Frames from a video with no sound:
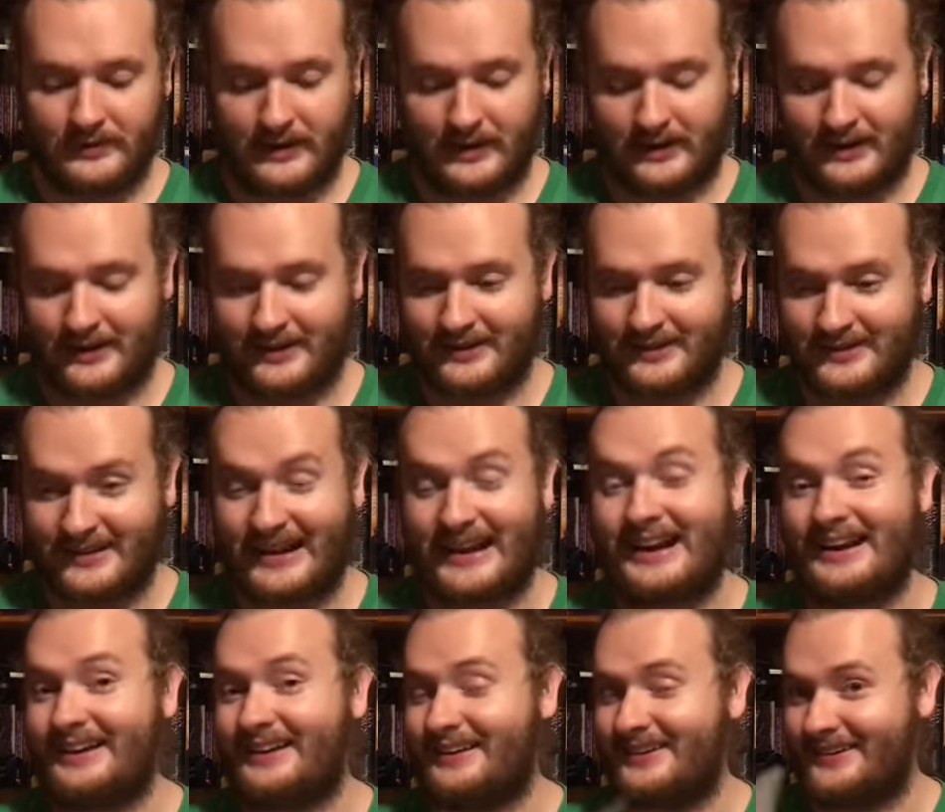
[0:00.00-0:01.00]
And
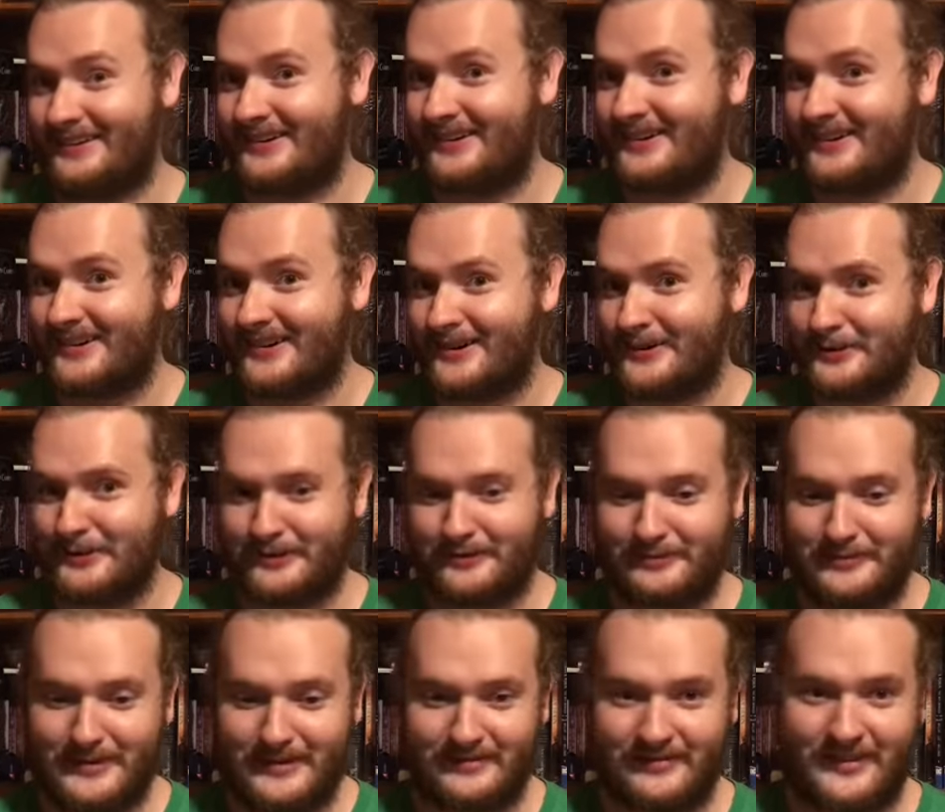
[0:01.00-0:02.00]
I got a card
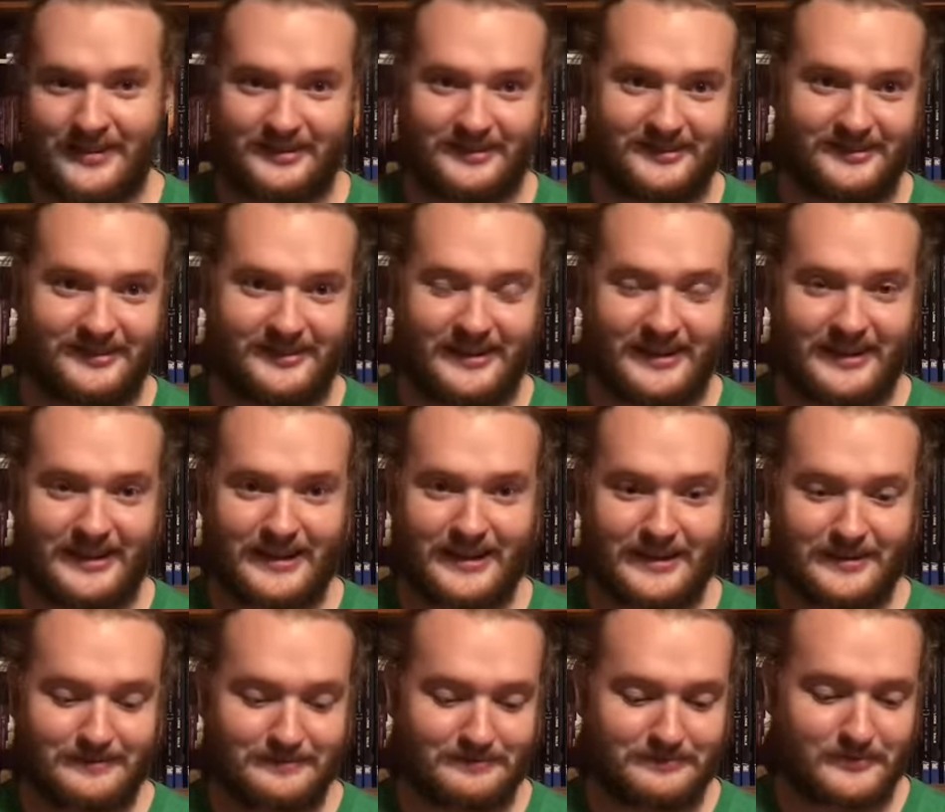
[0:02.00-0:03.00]
with me this
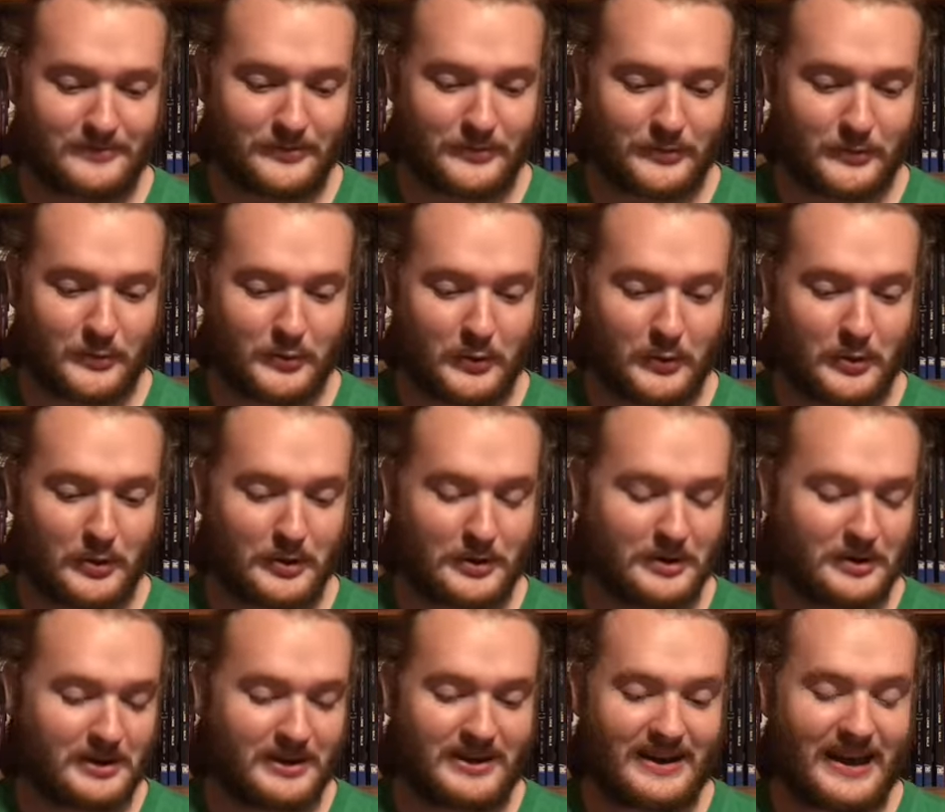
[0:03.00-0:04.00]
time
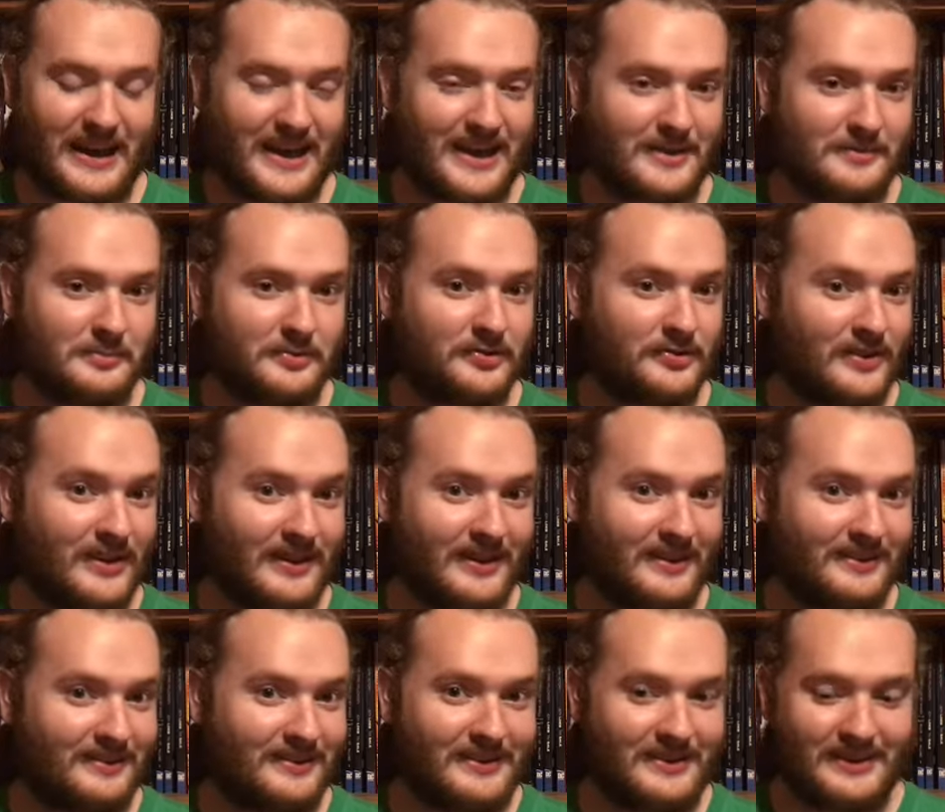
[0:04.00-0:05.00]
for names
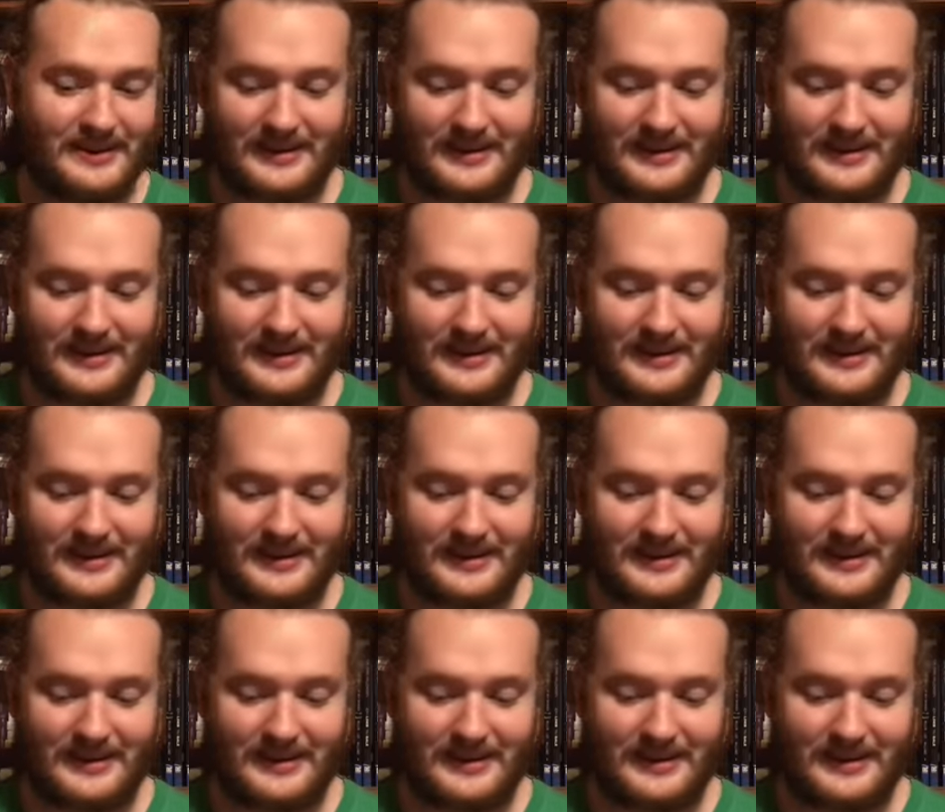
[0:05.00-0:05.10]
that